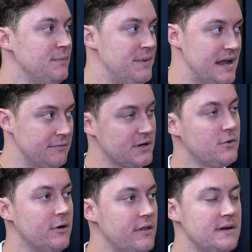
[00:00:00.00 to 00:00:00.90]
being
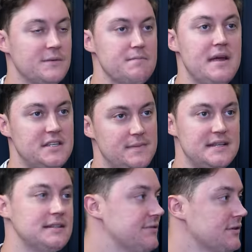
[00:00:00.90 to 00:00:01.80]
recorded and it was meant to be
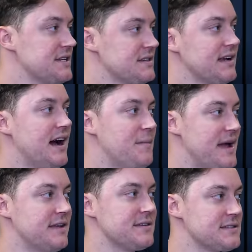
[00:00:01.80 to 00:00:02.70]
deliveries, and car
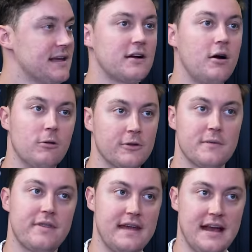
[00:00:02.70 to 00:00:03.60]
makers like Holden
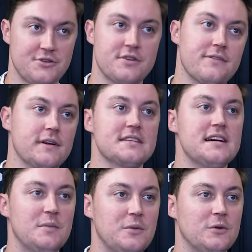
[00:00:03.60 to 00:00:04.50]
with the Astra, for
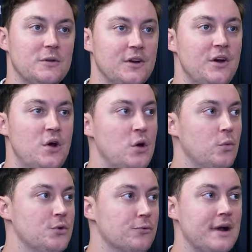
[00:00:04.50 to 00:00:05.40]
example,
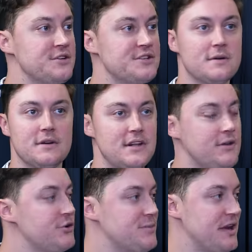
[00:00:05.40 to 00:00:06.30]
would register a
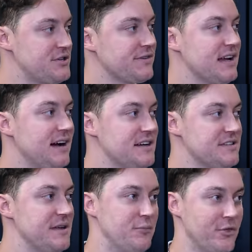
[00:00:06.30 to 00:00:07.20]
huge batch of cars
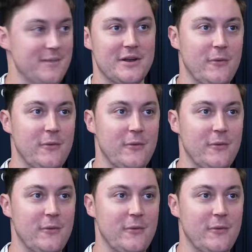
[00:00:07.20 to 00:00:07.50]
and then put them in a